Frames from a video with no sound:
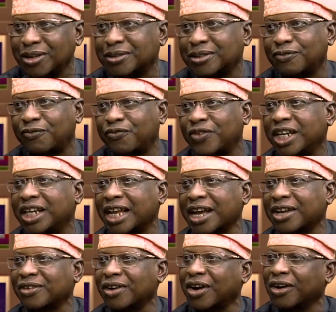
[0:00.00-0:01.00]
just feel
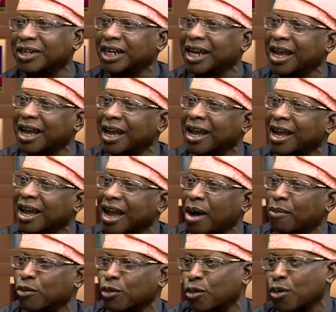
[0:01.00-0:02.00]
like you're on a eh,
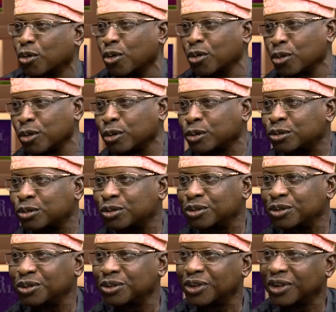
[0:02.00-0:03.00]
Amukoko Road.
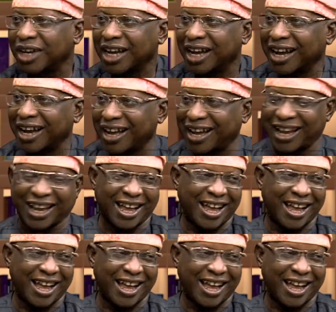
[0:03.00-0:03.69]
I just start praying.